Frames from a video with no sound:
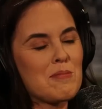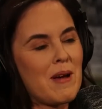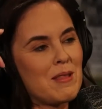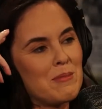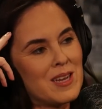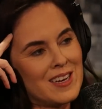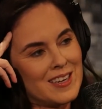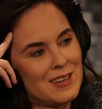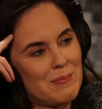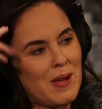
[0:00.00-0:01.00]
by the
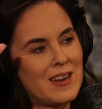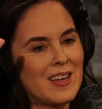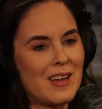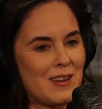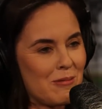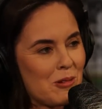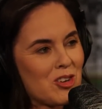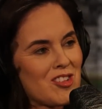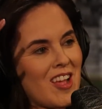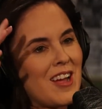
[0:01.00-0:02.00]
media depending on
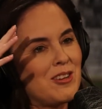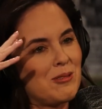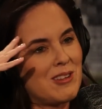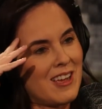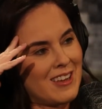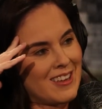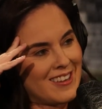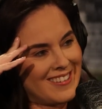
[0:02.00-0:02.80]
which side you take.